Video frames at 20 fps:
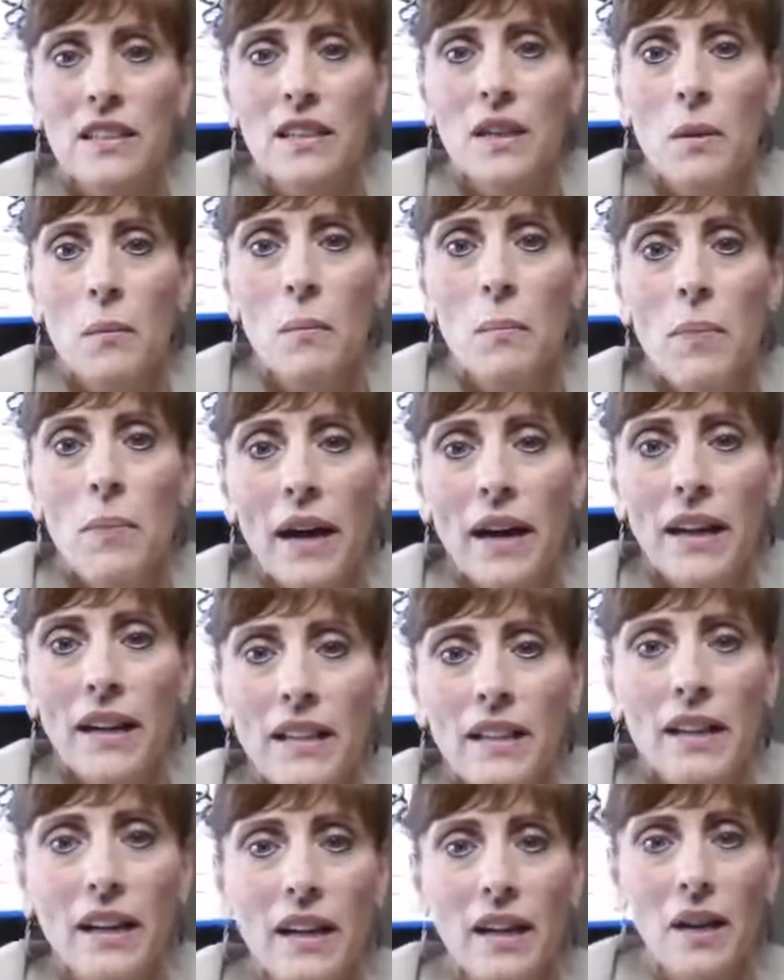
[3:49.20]

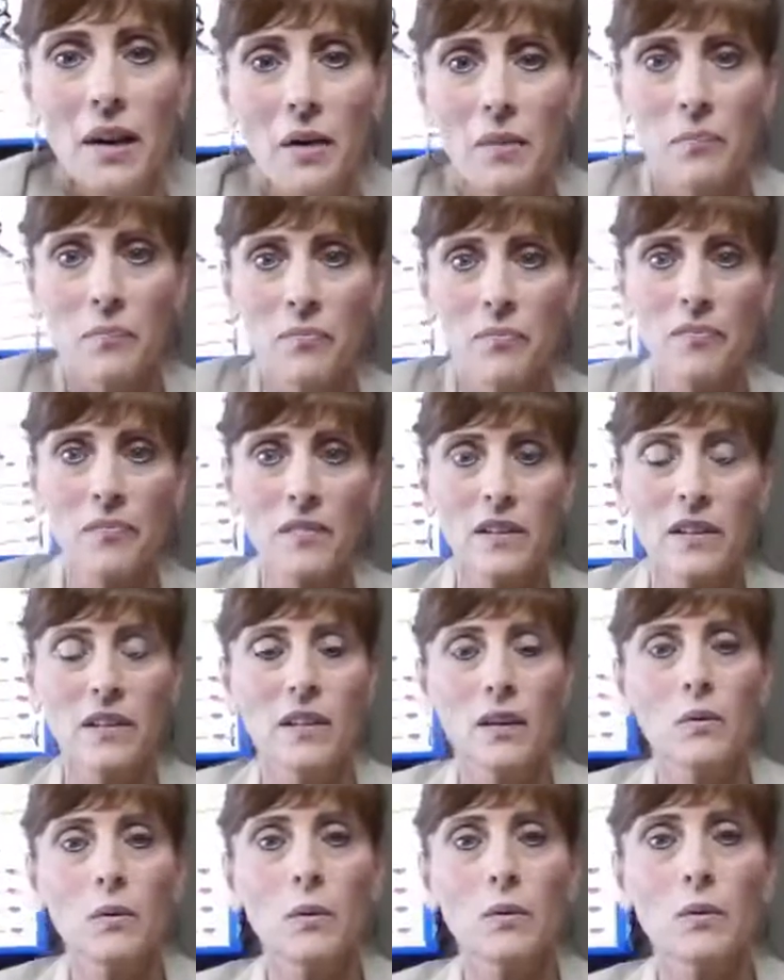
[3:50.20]
but um,
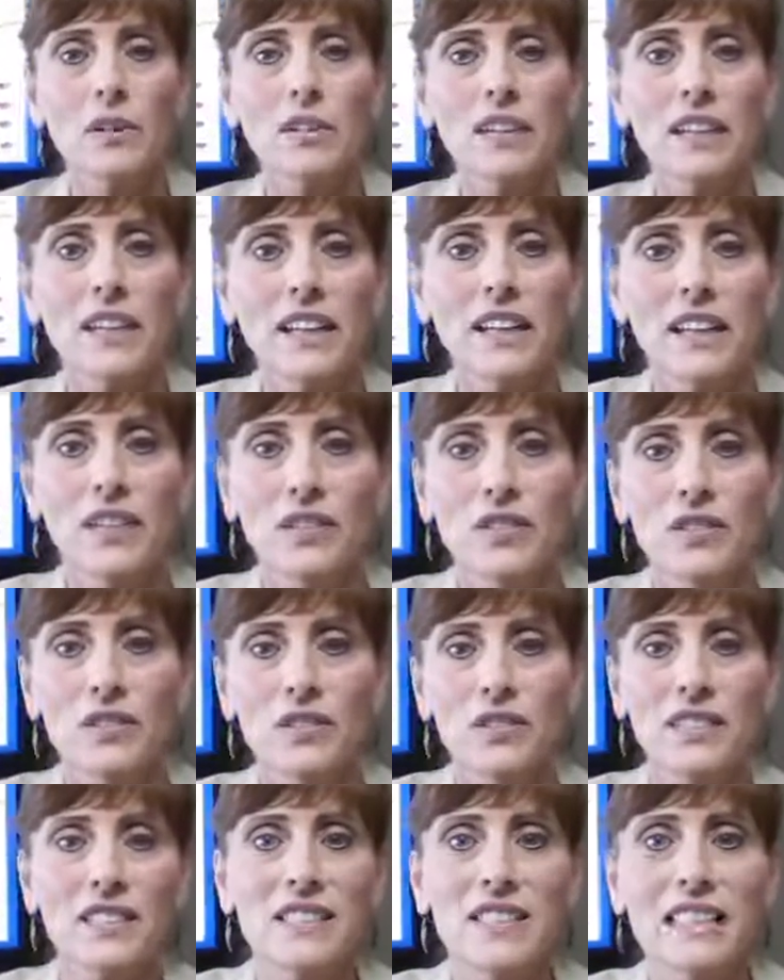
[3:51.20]
what we're looking at here is
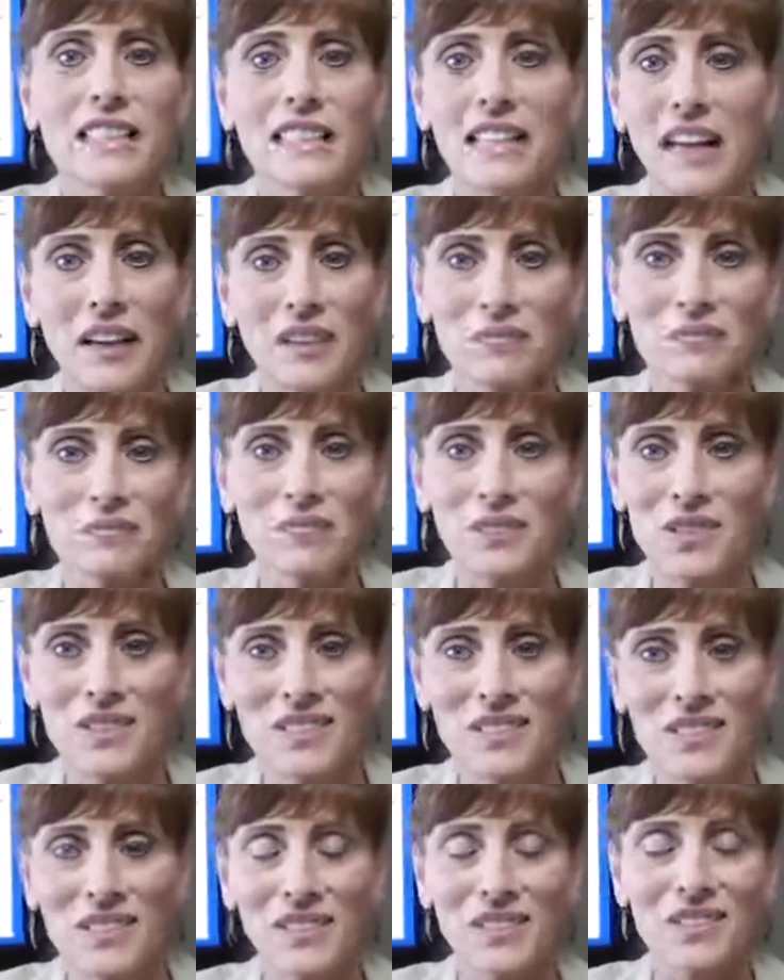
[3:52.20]
just DNA. It's
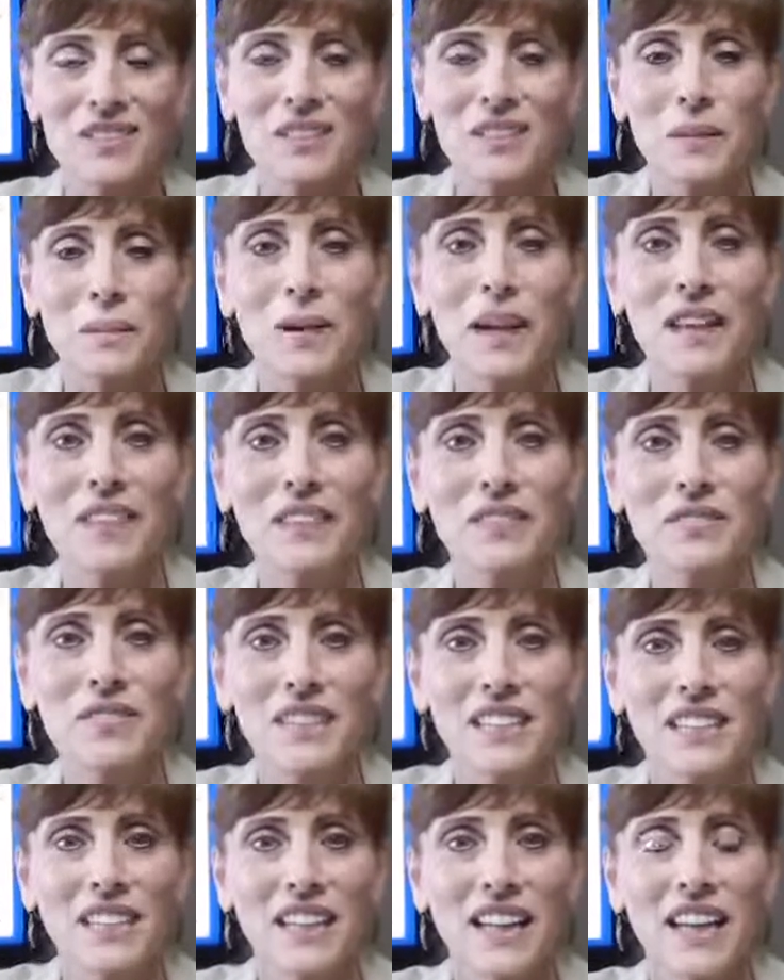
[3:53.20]
just a little schematic of
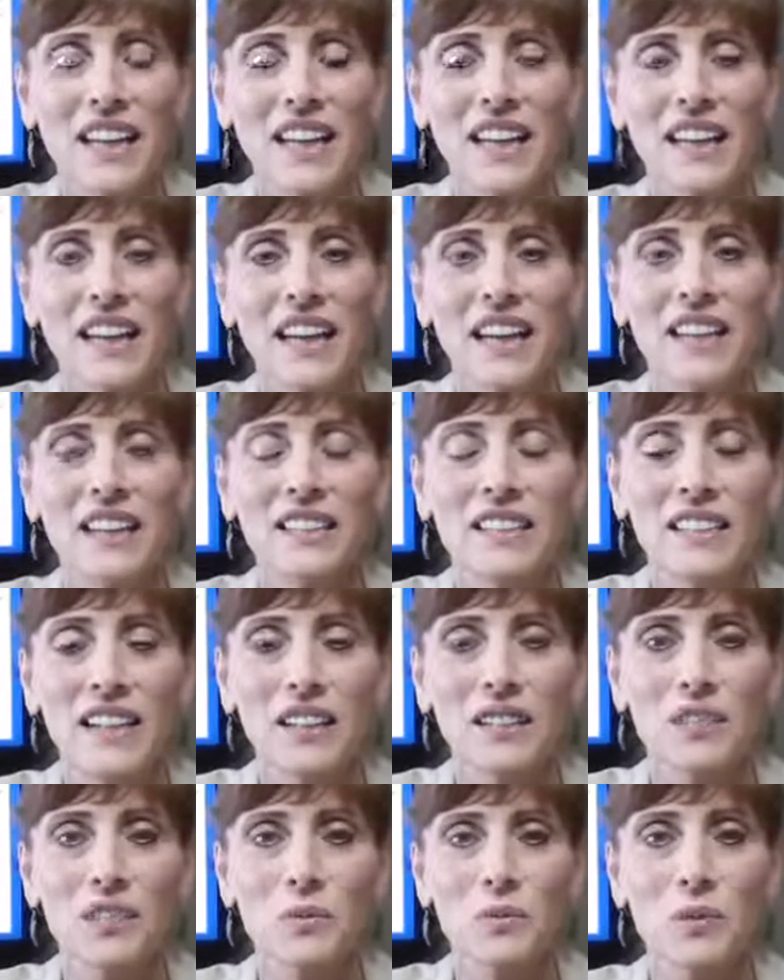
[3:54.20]
DNA, and I
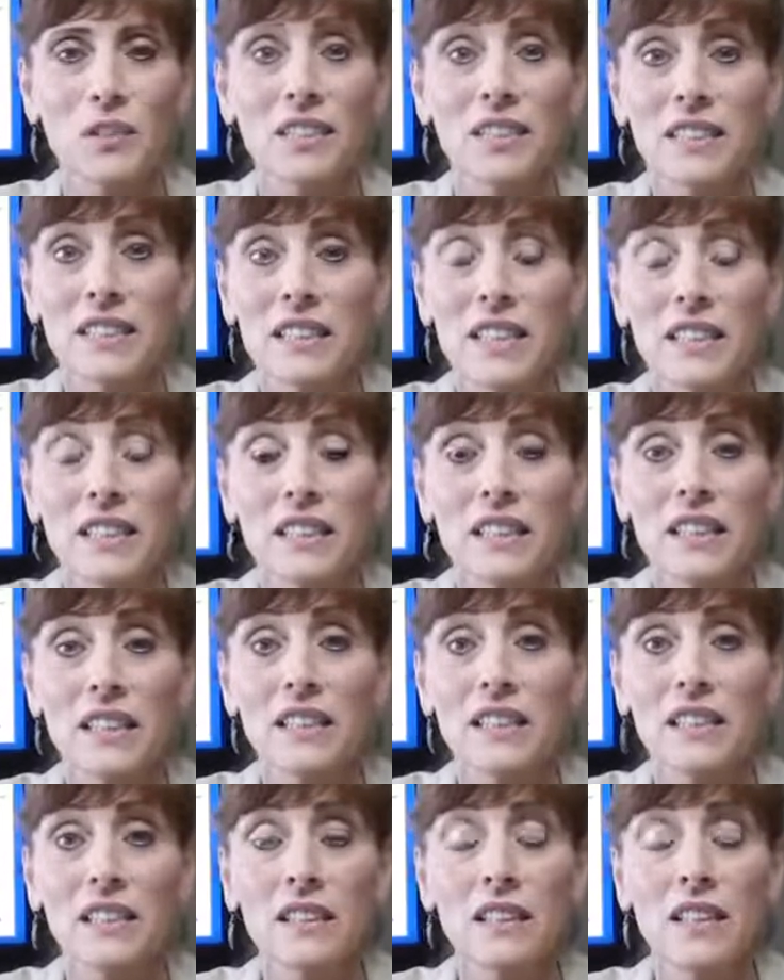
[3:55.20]
just wanted to say that
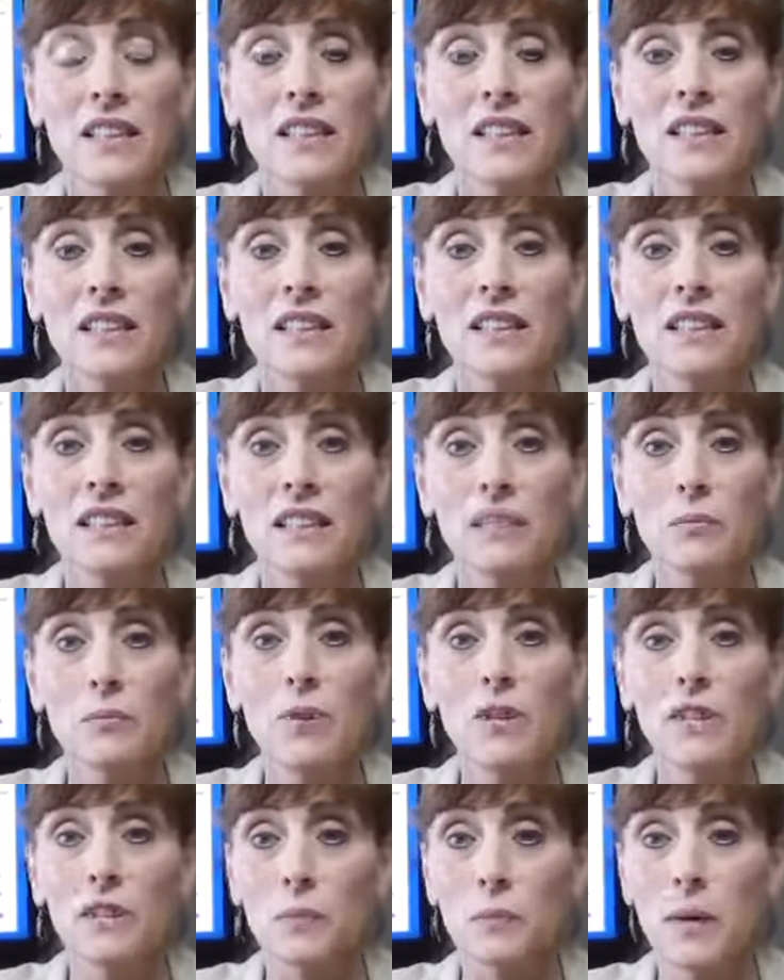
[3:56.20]
in the
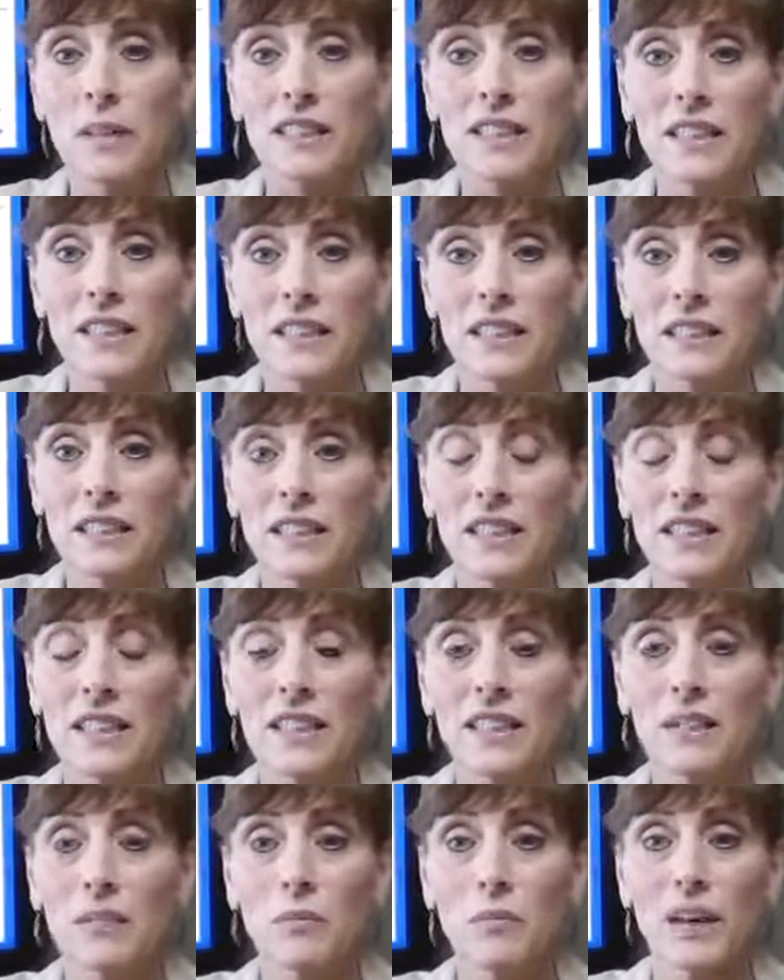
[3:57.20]
book Spontaneous
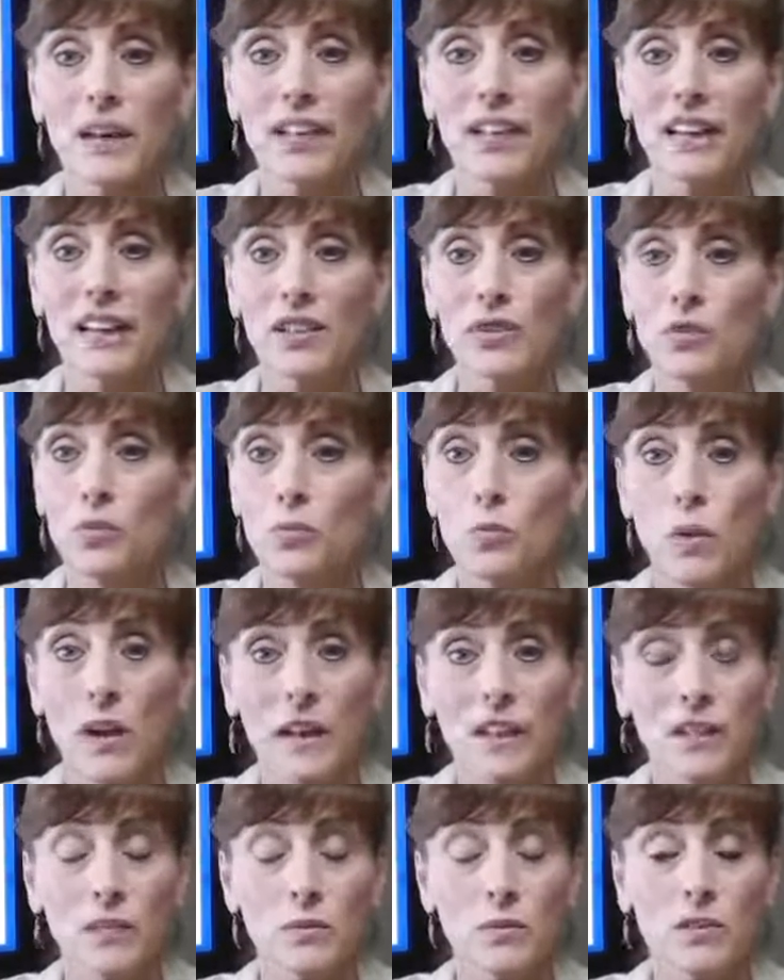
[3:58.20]
Healing by Andrew
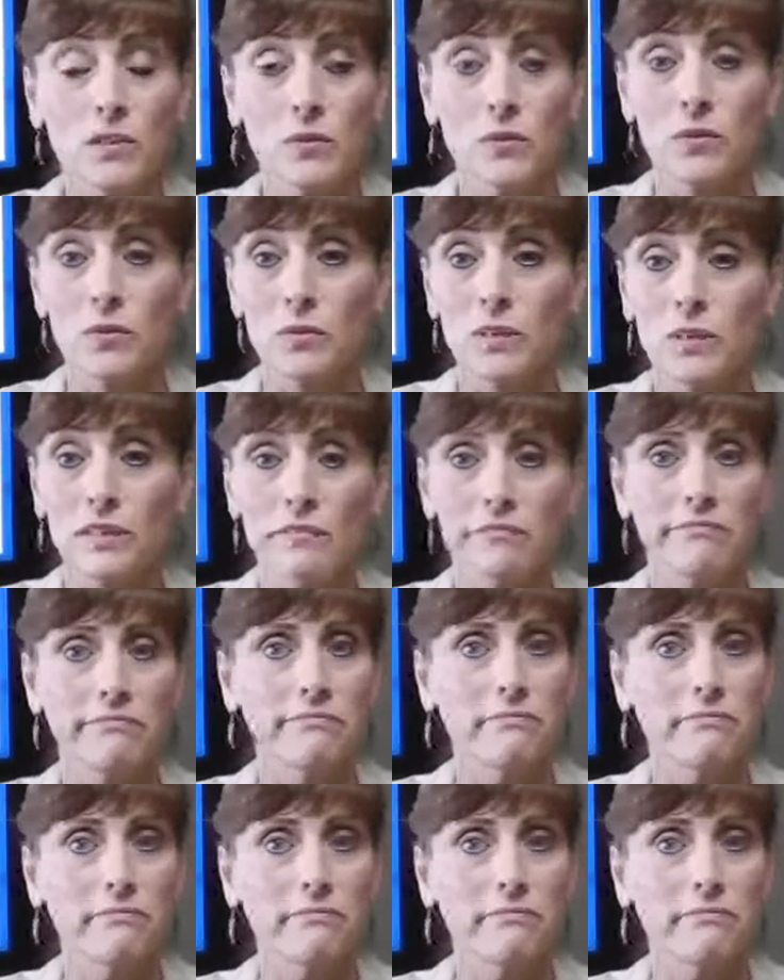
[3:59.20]
Weil, which was written,